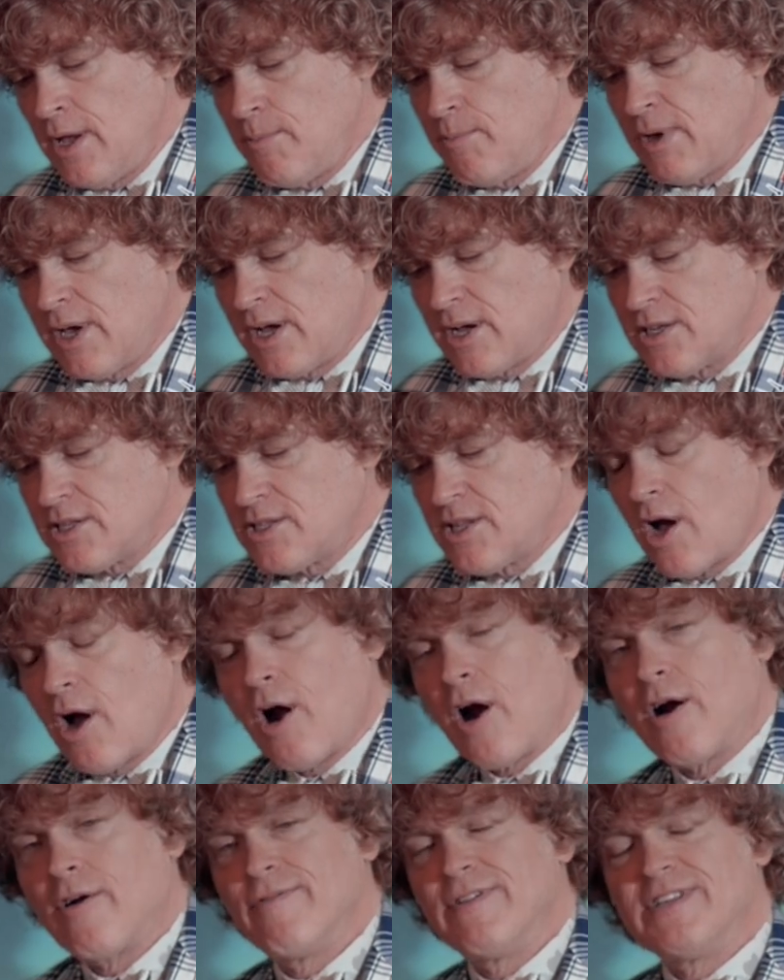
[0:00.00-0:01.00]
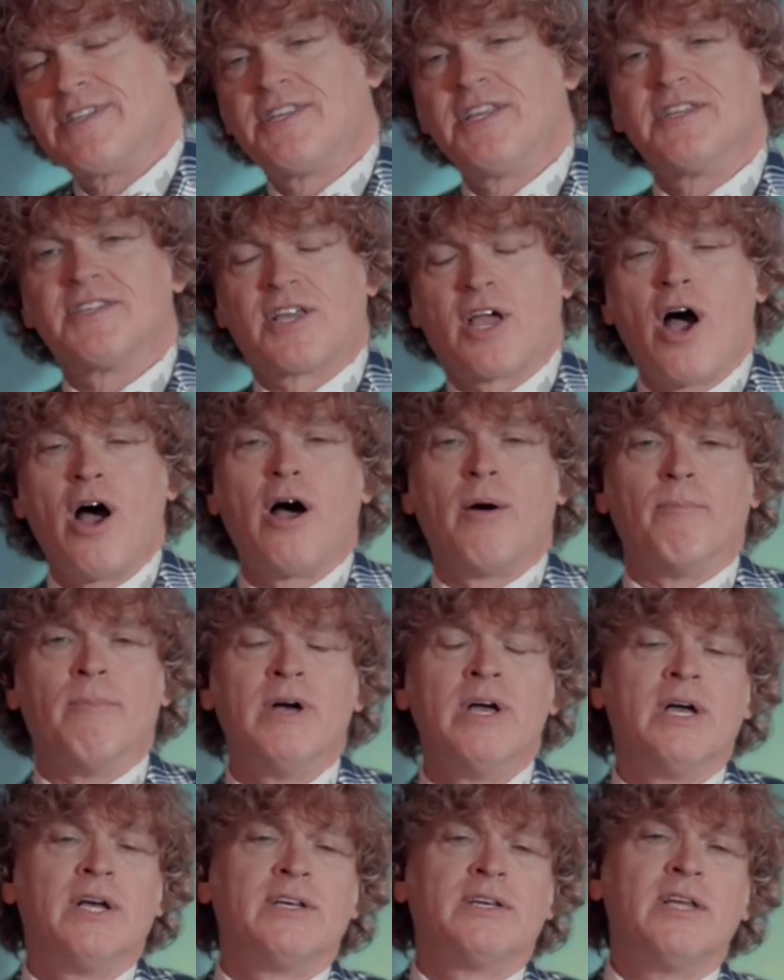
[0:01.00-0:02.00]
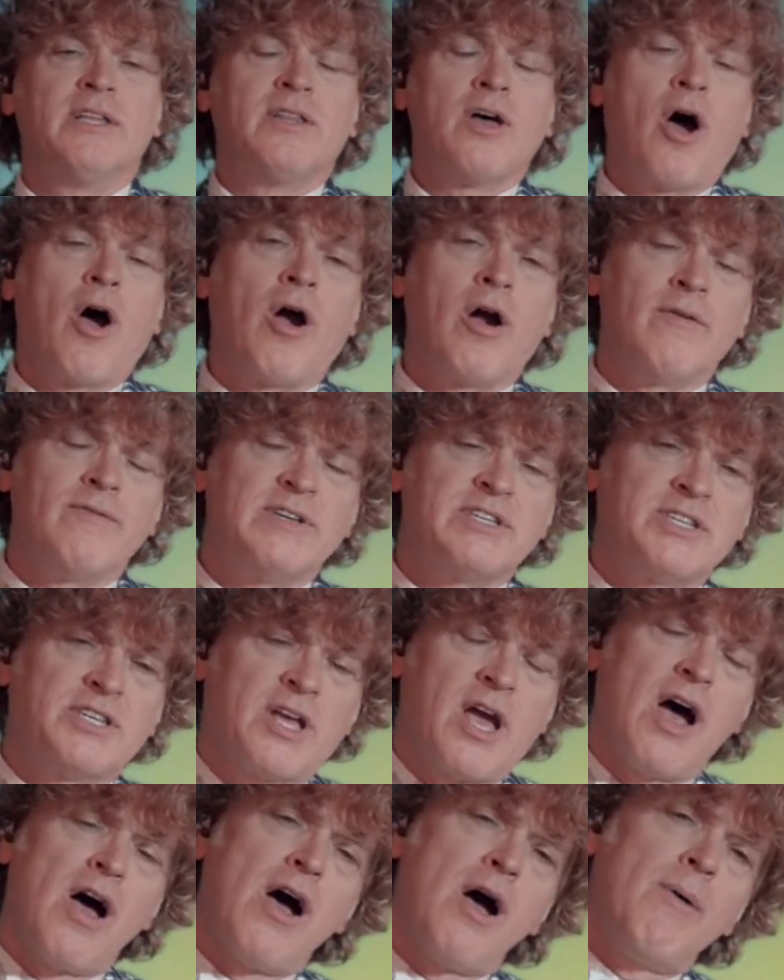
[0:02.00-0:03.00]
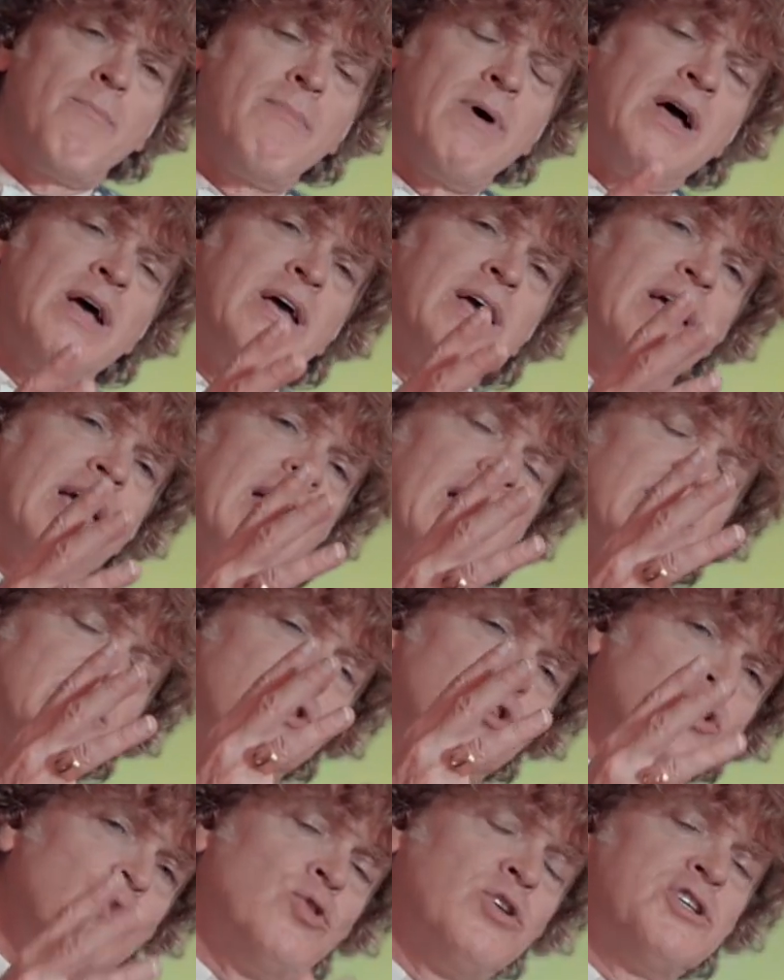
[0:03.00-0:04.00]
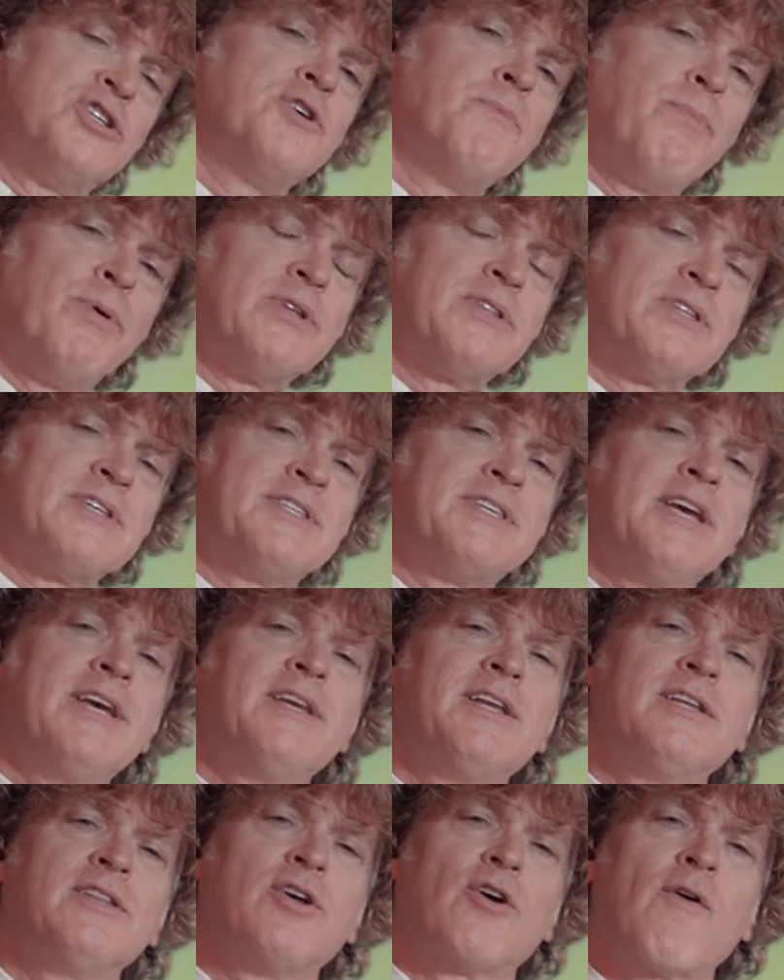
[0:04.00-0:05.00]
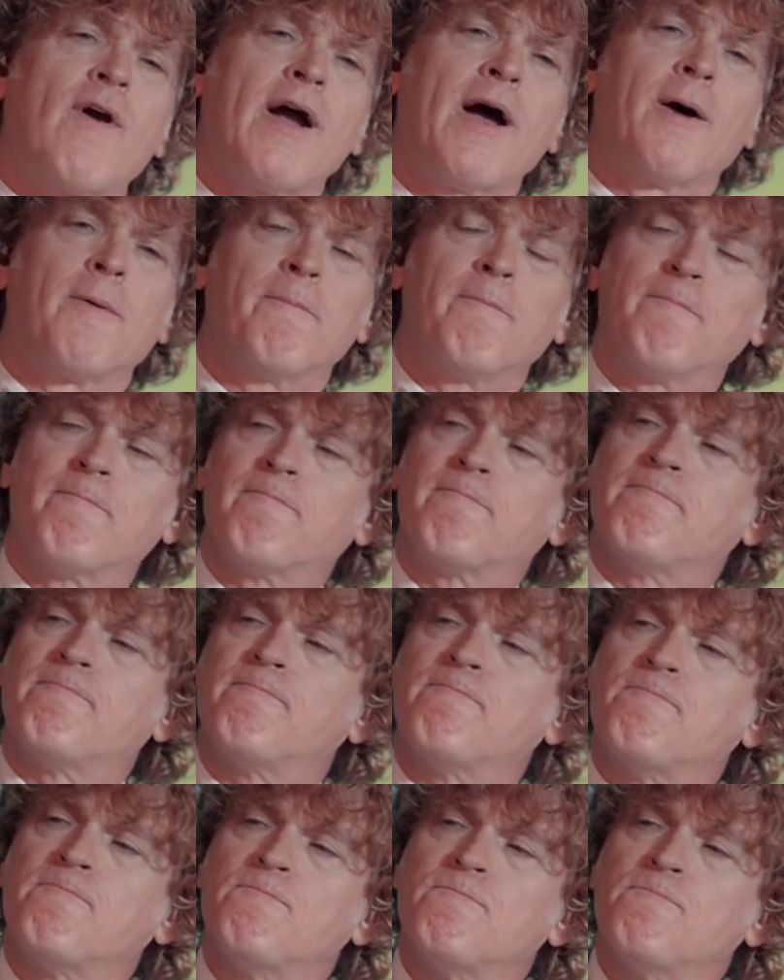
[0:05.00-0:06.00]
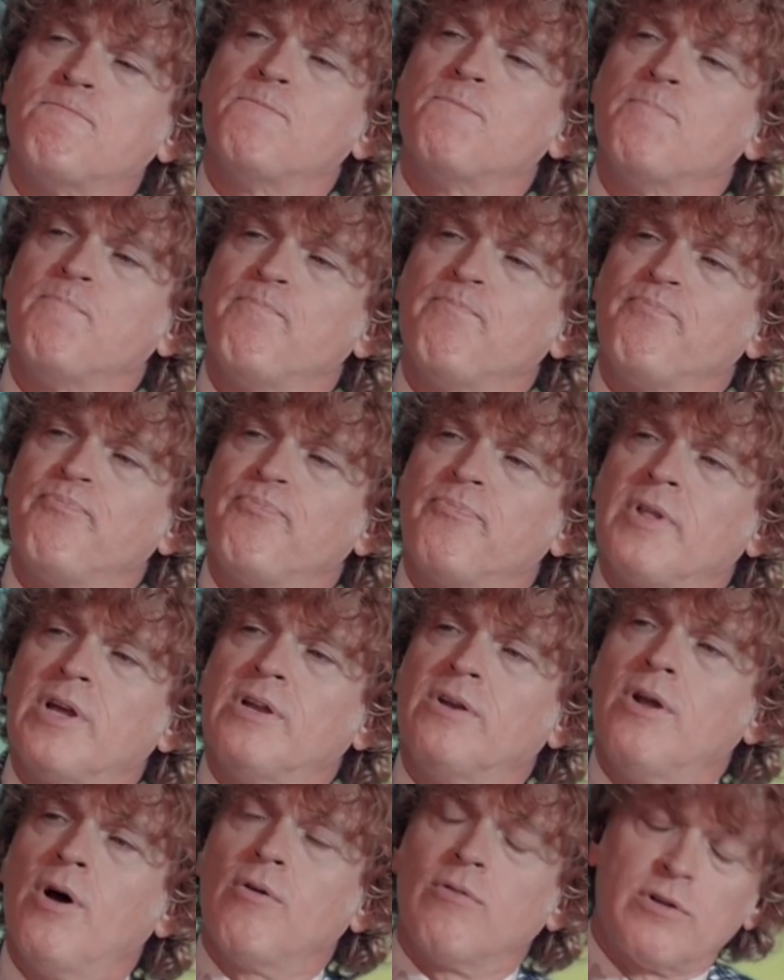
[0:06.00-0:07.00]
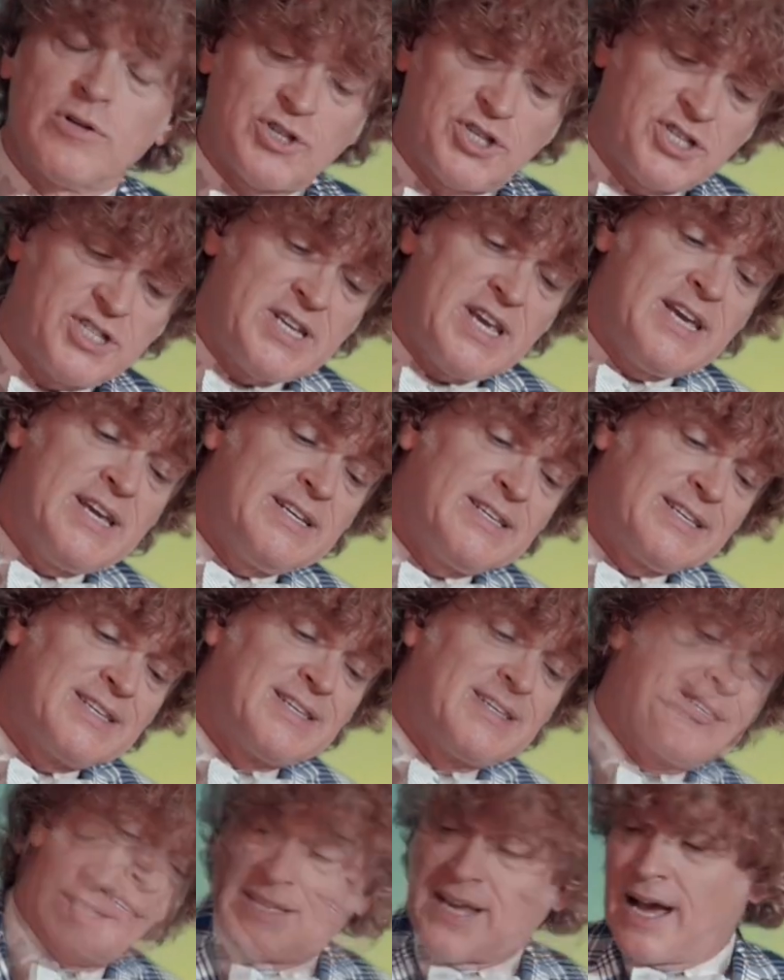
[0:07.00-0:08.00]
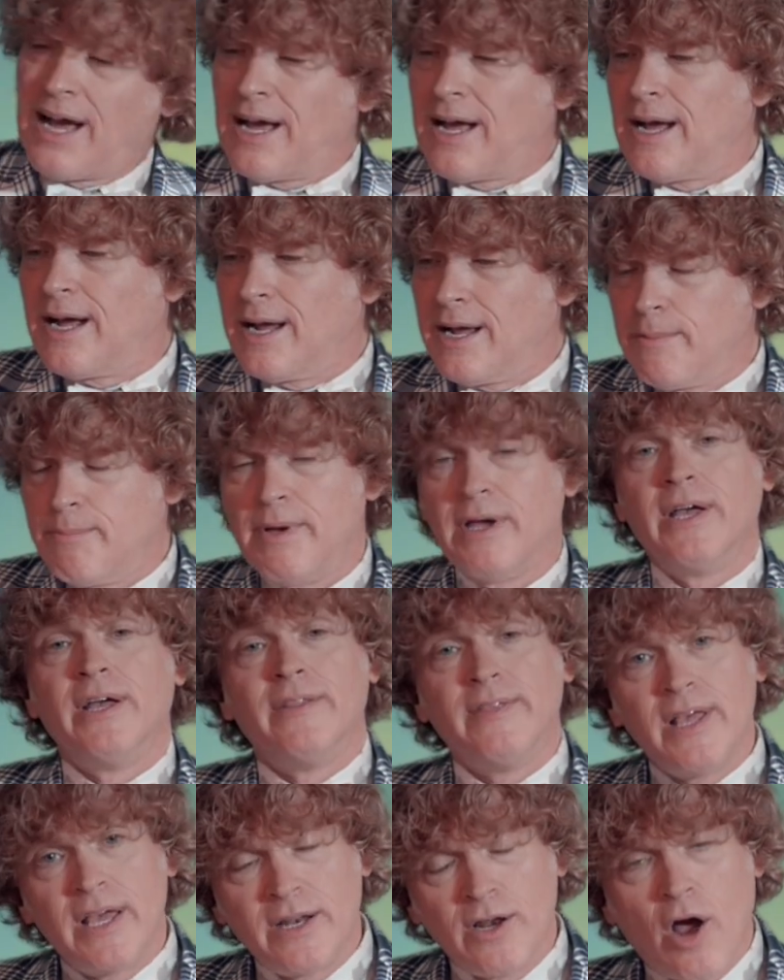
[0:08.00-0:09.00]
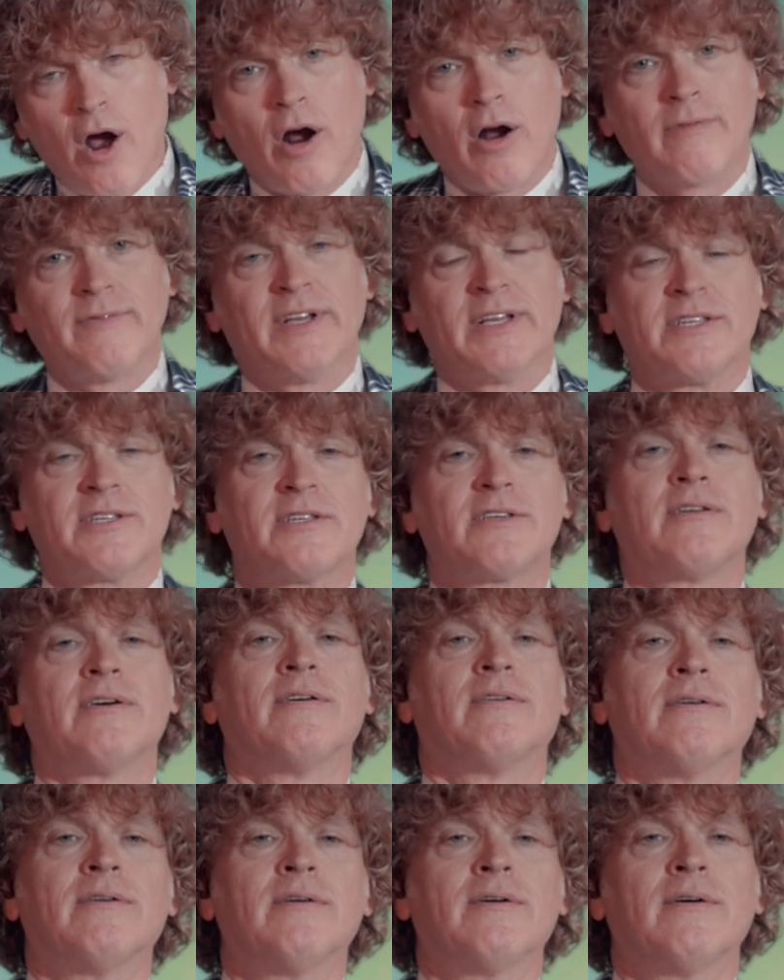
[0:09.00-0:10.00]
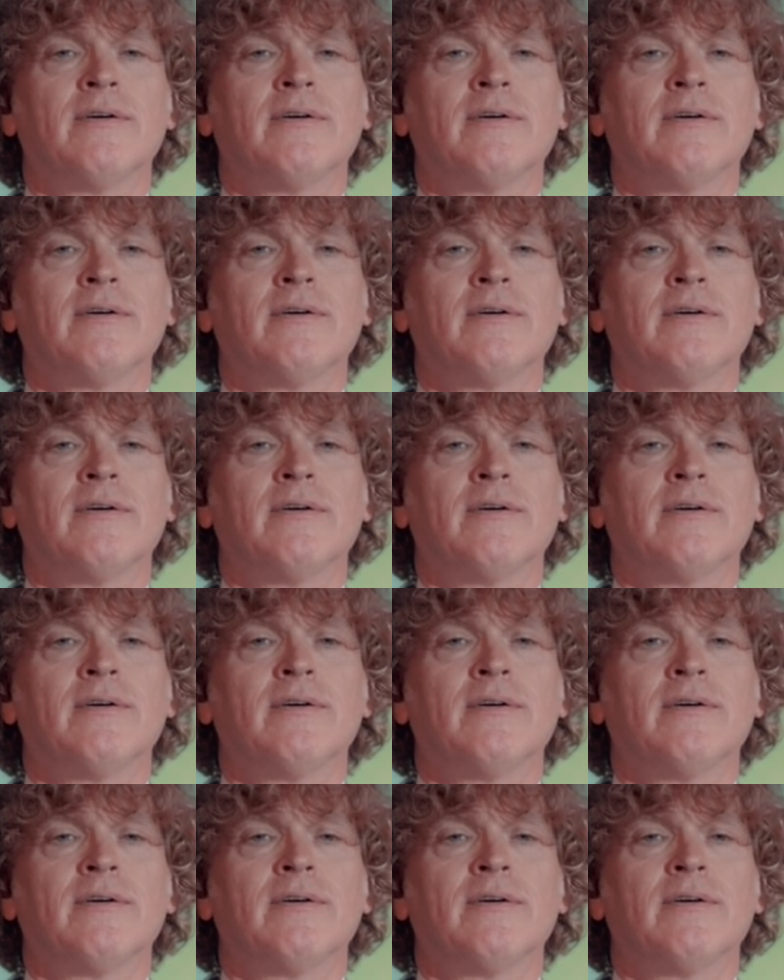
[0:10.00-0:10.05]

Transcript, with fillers: because the harvest is come did the harvest come as soon as he put the seed in the ground no no there's seed time and then harvest mm -hmm.